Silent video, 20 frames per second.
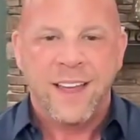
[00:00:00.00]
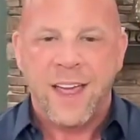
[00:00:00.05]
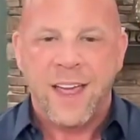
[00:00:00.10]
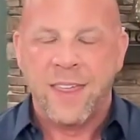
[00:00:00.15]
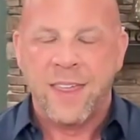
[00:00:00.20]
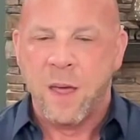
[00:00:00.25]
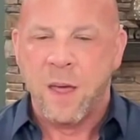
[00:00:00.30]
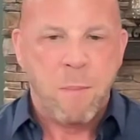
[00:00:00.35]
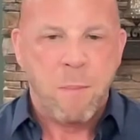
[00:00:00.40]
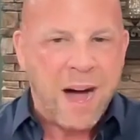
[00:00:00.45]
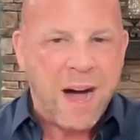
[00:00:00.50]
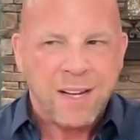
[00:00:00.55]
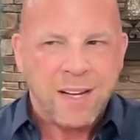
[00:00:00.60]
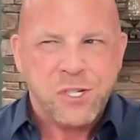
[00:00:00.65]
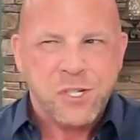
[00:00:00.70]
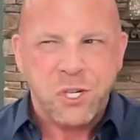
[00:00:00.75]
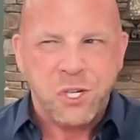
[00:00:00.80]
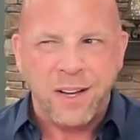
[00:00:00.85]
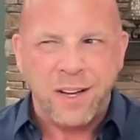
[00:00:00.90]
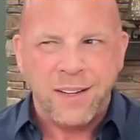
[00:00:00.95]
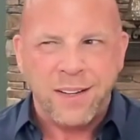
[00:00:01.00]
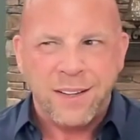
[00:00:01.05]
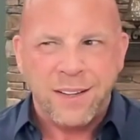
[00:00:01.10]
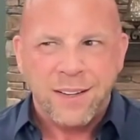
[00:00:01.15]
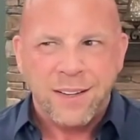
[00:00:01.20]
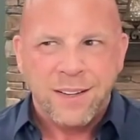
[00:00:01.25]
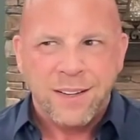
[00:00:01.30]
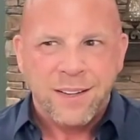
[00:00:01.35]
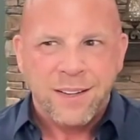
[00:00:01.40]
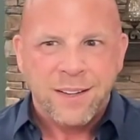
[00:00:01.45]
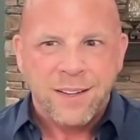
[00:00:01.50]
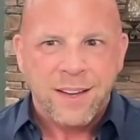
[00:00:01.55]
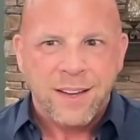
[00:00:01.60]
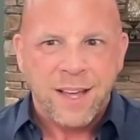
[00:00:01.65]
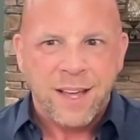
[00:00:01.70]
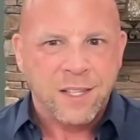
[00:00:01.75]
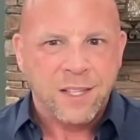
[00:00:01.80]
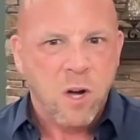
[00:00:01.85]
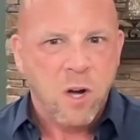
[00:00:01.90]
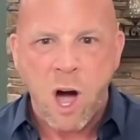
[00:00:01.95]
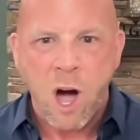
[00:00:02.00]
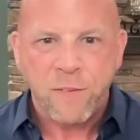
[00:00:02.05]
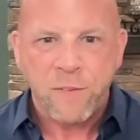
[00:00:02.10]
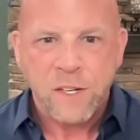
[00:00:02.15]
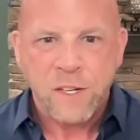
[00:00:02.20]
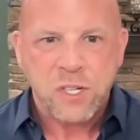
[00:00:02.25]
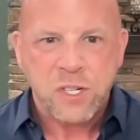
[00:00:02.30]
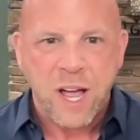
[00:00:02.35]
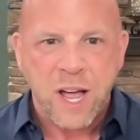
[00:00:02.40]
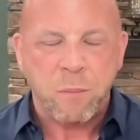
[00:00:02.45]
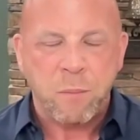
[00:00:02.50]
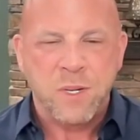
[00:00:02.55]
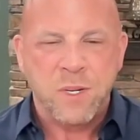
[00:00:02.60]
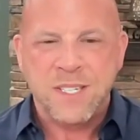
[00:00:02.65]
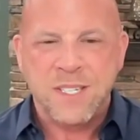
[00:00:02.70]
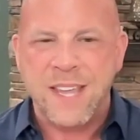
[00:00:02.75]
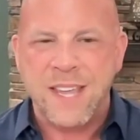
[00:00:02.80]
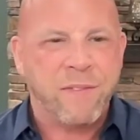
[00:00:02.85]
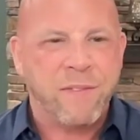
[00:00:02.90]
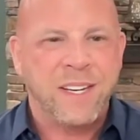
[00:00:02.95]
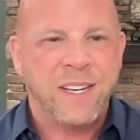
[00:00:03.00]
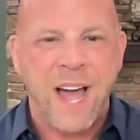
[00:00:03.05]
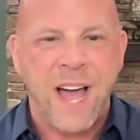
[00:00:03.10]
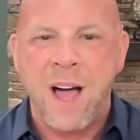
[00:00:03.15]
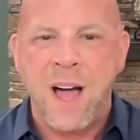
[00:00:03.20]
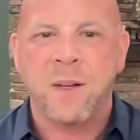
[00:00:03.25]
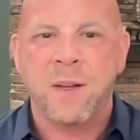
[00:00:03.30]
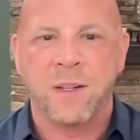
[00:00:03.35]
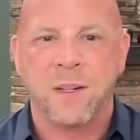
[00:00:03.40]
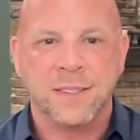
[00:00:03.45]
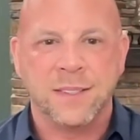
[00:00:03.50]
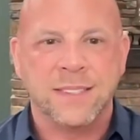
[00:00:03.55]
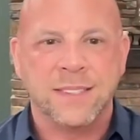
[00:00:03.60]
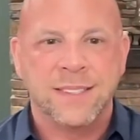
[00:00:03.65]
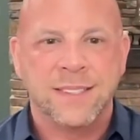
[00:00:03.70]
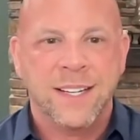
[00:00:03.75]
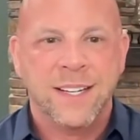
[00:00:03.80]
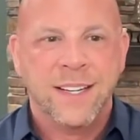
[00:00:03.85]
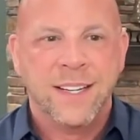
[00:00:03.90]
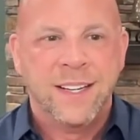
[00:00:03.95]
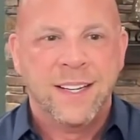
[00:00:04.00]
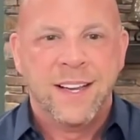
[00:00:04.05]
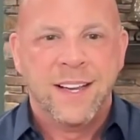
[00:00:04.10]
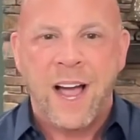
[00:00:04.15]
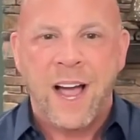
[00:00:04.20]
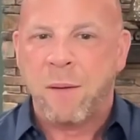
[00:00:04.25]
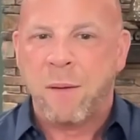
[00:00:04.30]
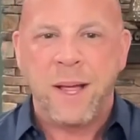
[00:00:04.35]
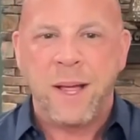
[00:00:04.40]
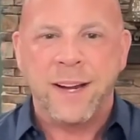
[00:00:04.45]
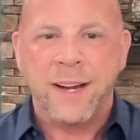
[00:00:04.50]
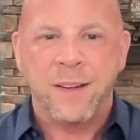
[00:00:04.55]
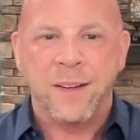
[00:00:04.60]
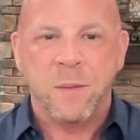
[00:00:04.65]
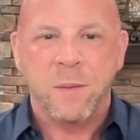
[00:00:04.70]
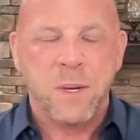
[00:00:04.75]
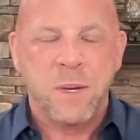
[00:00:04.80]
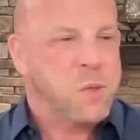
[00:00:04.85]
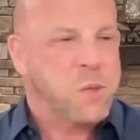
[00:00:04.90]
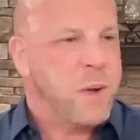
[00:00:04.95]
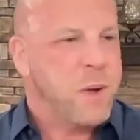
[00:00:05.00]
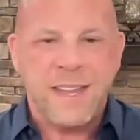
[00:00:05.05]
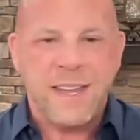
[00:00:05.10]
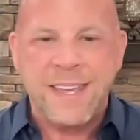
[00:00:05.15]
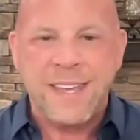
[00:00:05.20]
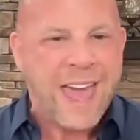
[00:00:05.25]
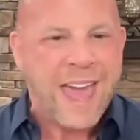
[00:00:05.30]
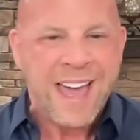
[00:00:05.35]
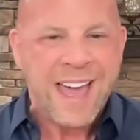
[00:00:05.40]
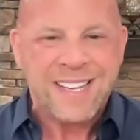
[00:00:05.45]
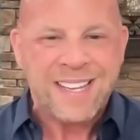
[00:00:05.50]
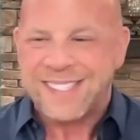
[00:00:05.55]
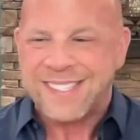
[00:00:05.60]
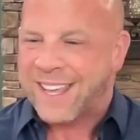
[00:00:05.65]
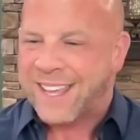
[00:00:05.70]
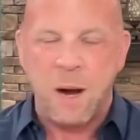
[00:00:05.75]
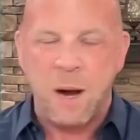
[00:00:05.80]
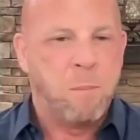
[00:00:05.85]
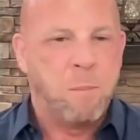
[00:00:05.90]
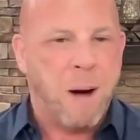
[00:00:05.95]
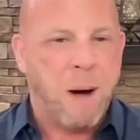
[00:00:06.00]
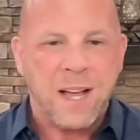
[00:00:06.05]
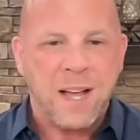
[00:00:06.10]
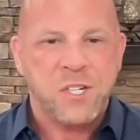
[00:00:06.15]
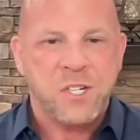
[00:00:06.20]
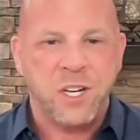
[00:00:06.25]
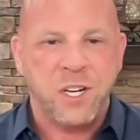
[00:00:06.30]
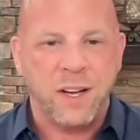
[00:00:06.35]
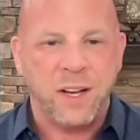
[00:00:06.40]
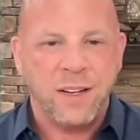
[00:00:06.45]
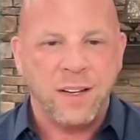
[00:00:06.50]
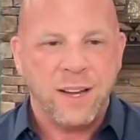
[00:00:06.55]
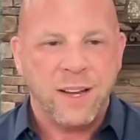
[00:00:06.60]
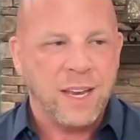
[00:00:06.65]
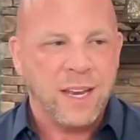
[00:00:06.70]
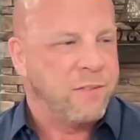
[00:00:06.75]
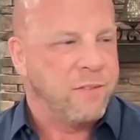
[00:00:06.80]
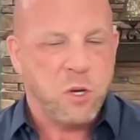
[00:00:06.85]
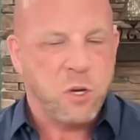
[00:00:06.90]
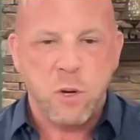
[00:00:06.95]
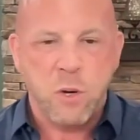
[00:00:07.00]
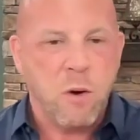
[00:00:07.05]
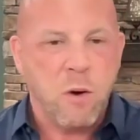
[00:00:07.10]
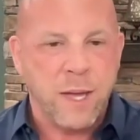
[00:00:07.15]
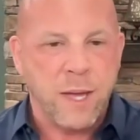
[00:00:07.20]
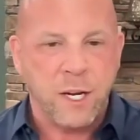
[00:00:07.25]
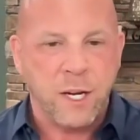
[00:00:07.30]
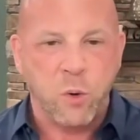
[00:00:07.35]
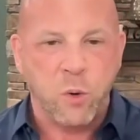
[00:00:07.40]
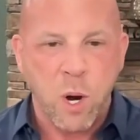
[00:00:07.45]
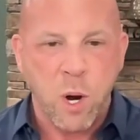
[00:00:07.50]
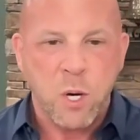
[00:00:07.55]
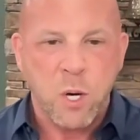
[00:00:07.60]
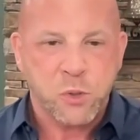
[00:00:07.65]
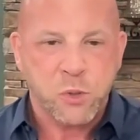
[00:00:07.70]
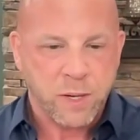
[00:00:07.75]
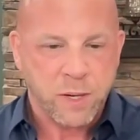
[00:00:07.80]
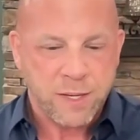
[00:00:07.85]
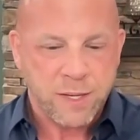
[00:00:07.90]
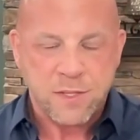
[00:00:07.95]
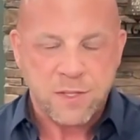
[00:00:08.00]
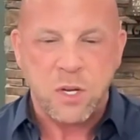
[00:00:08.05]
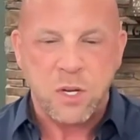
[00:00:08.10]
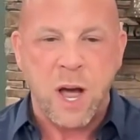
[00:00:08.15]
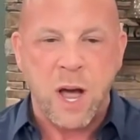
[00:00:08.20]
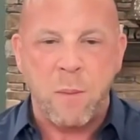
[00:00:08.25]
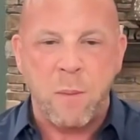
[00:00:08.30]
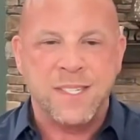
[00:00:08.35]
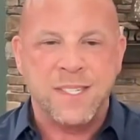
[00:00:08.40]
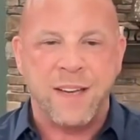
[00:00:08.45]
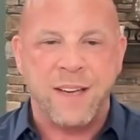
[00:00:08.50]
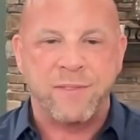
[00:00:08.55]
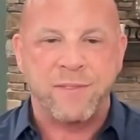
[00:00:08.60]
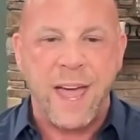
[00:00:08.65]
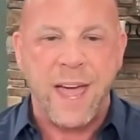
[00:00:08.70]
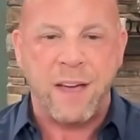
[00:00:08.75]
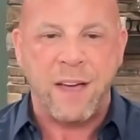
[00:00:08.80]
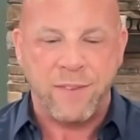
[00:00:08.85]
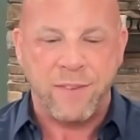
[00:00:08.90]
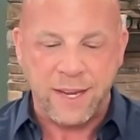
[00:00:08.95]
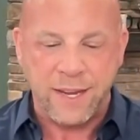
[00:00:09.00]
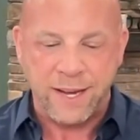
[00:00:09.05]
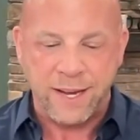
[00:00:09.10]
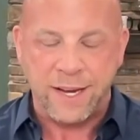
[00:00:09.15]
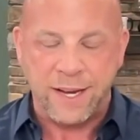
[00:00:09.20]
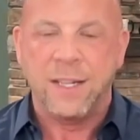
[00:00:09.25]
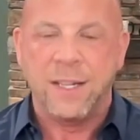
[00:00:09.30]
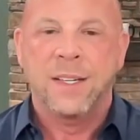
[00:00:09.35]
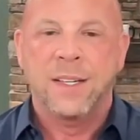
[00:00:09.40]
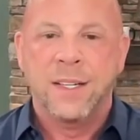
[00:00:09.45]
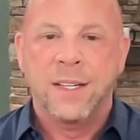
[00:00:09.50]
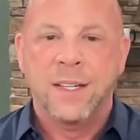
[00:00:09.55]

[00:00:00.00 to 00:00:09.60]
And the matcha at the coffee shop was $7. I'm like, between gas and a matcha, and if you go get groceries, you almost have to have a